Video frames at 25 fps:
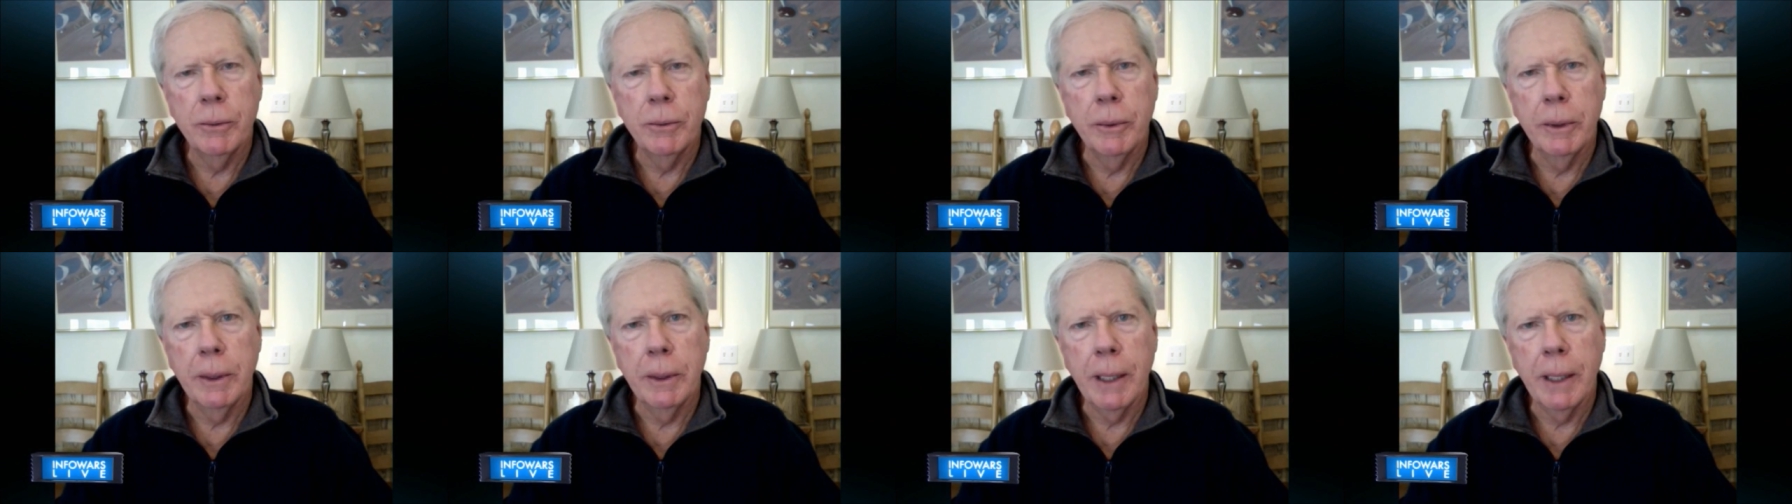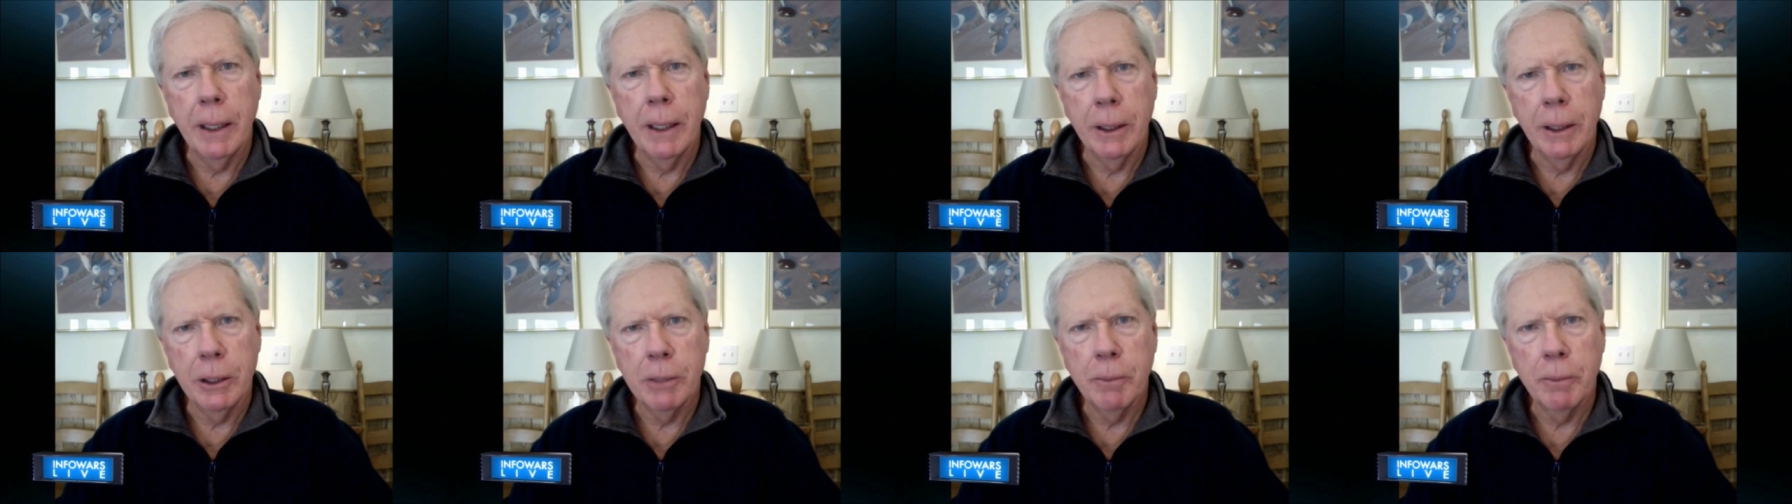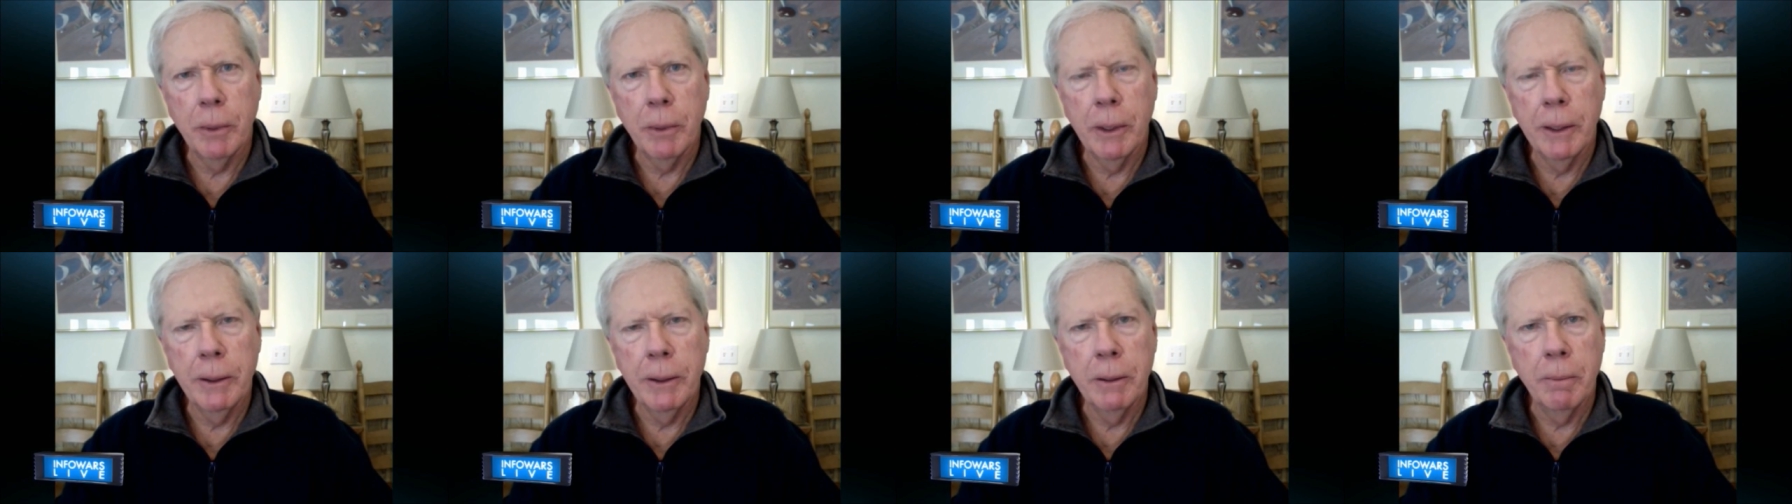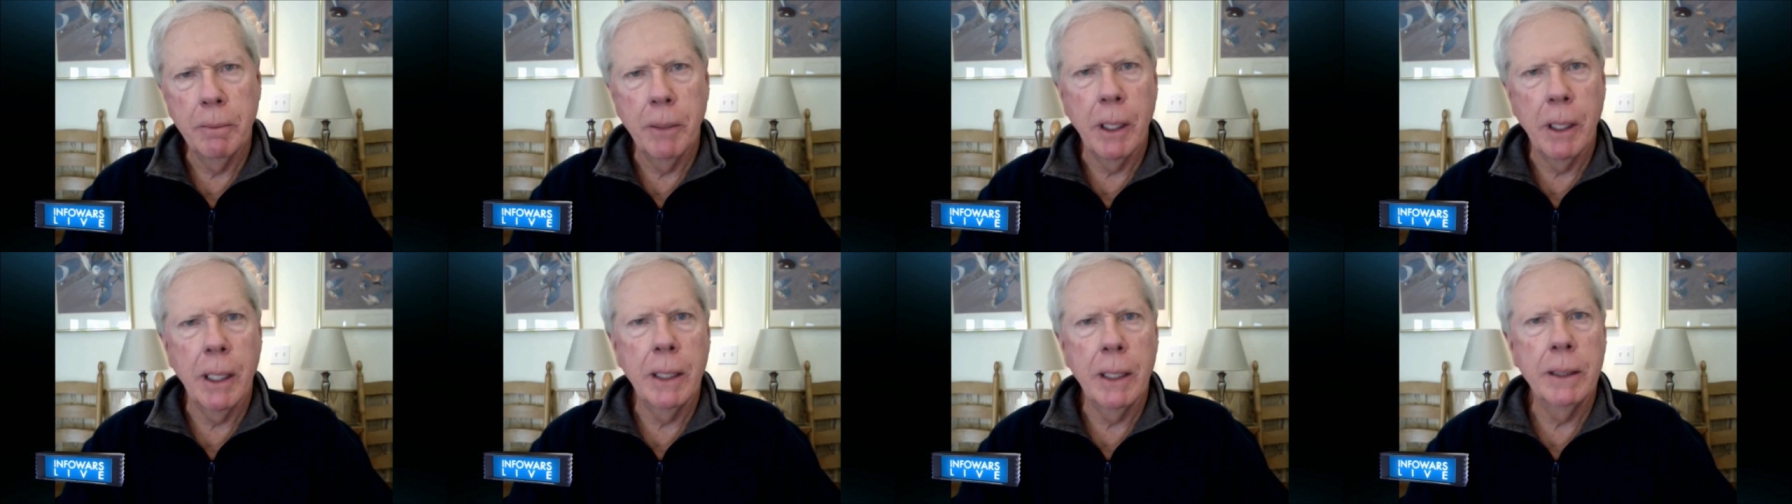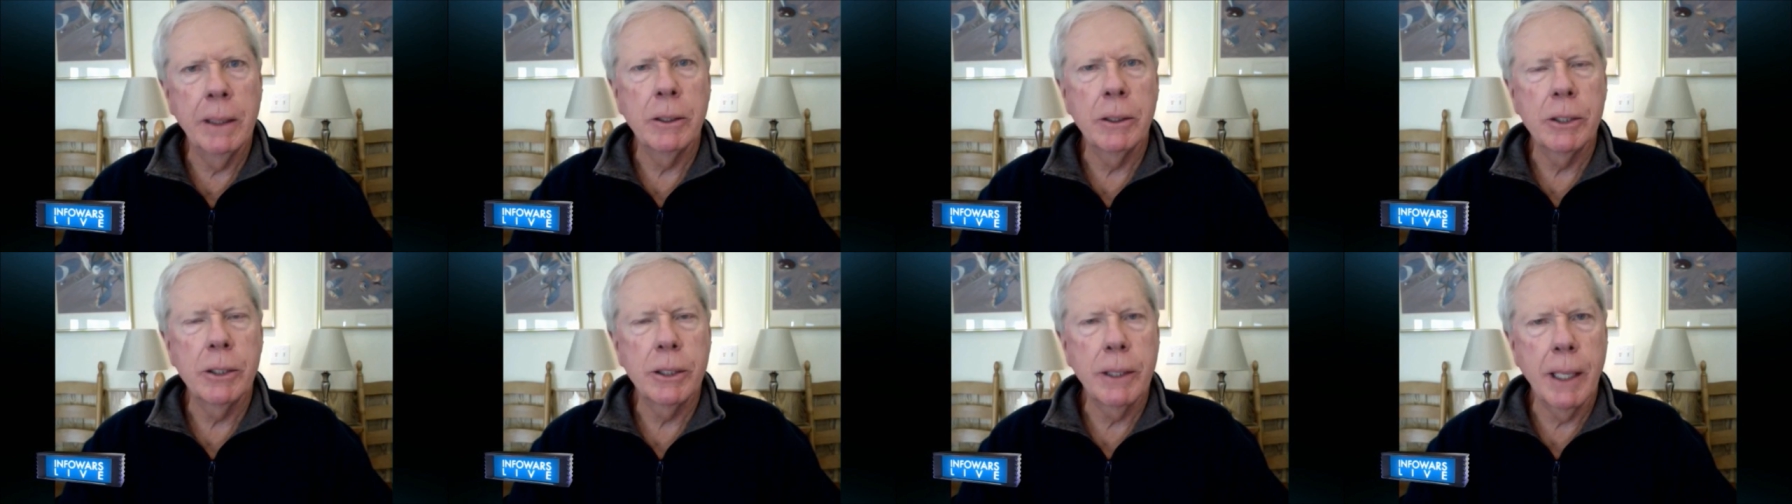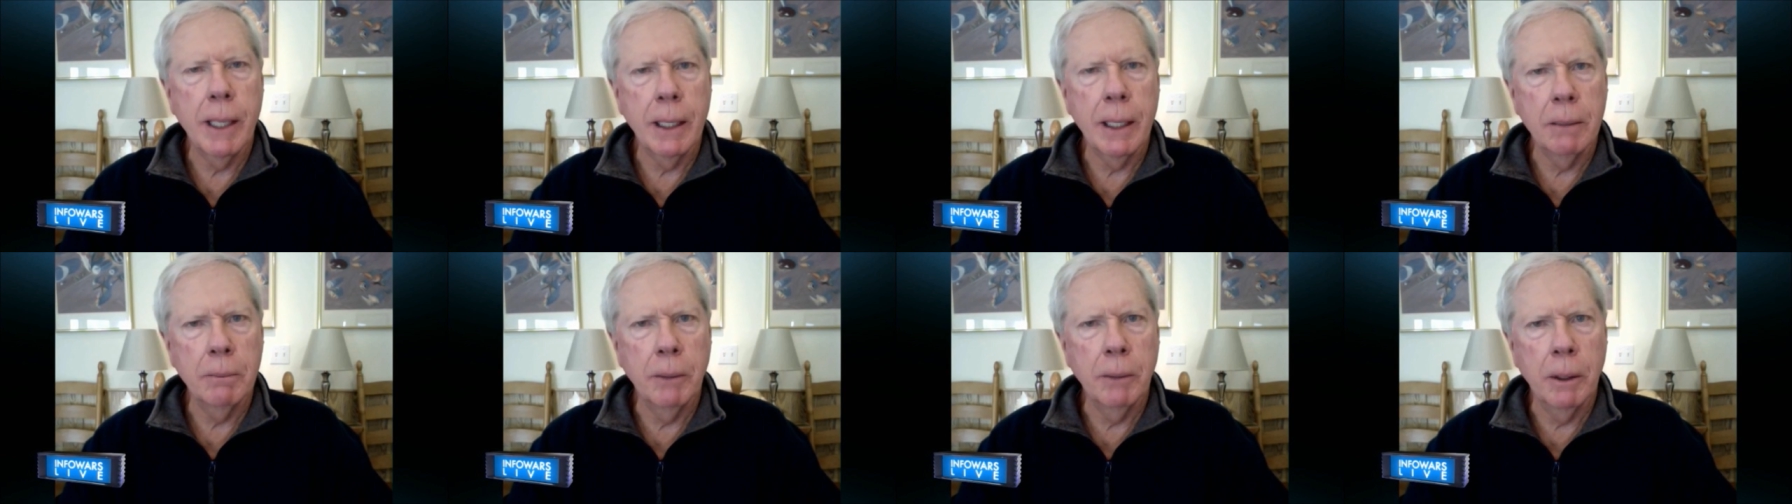We, I explained the bond and
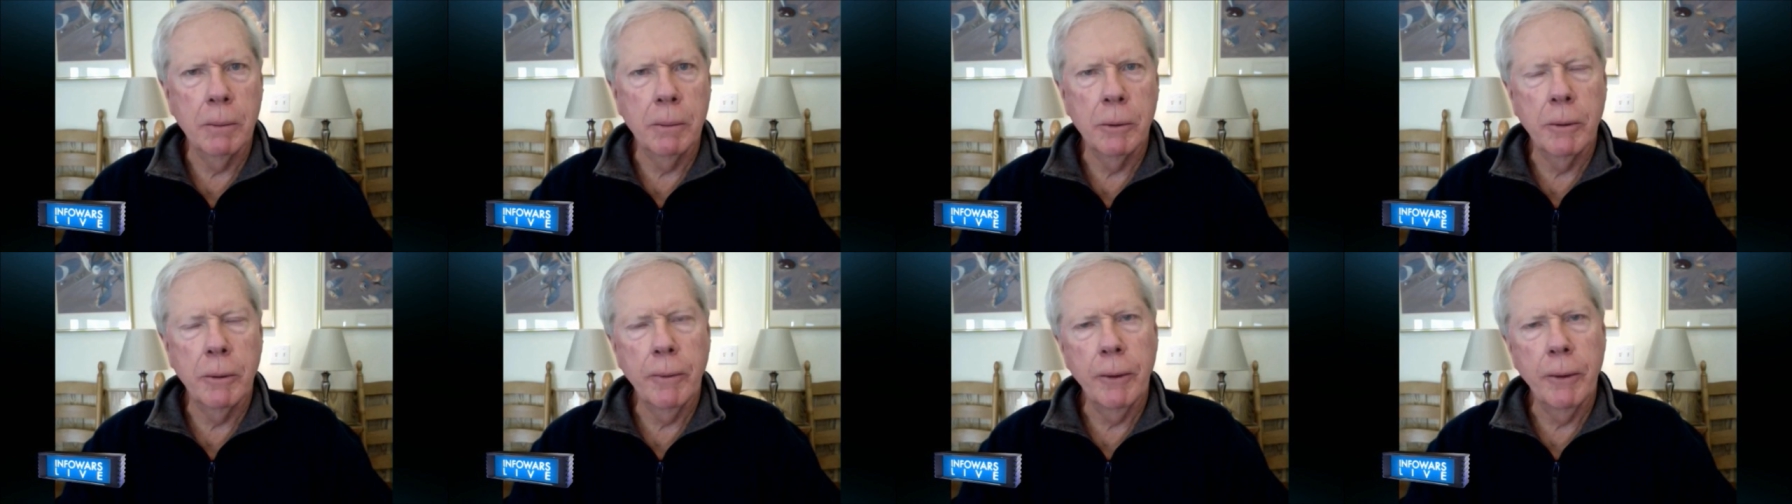stock bubble.